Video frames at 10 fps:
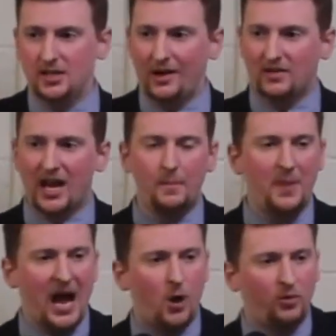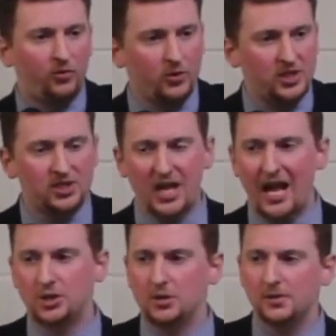They would have to kind of bow before these
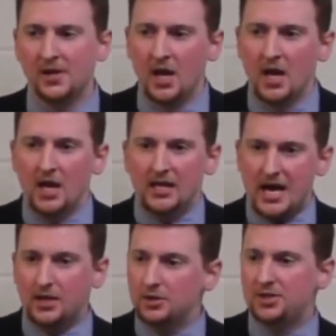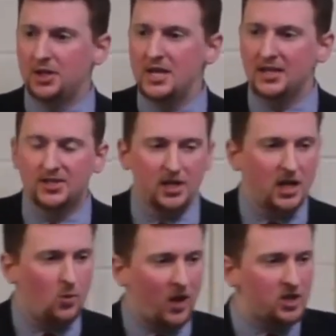statues. And Dr. Sun Yat-sen,
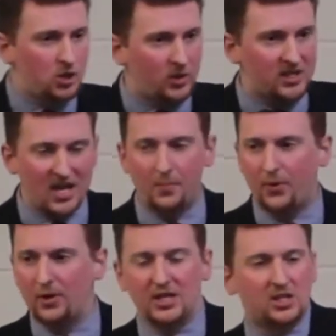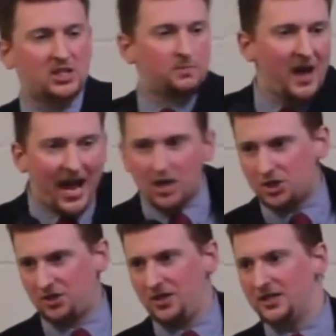he went to a temple and he
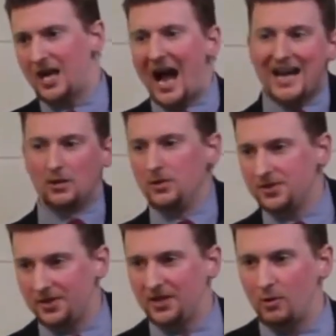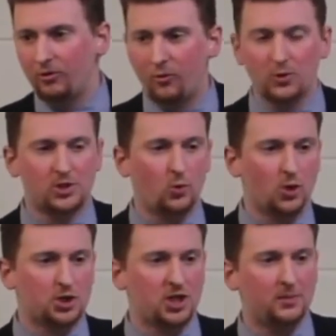smashed these idols that they were forced to
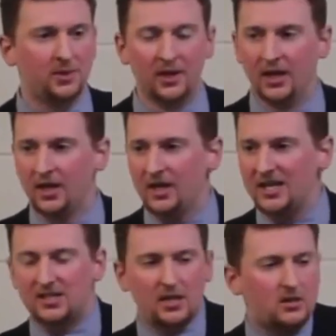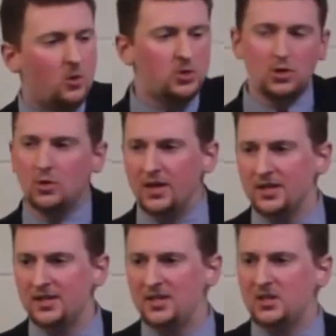worship. And he said, don't do
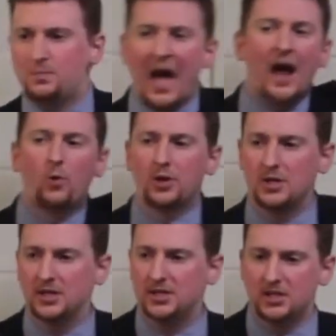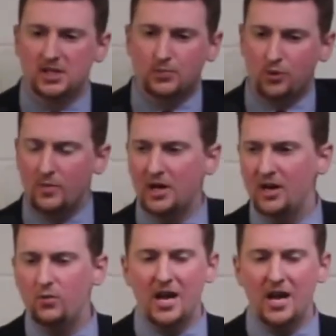this. This is backwardness. This is primitive.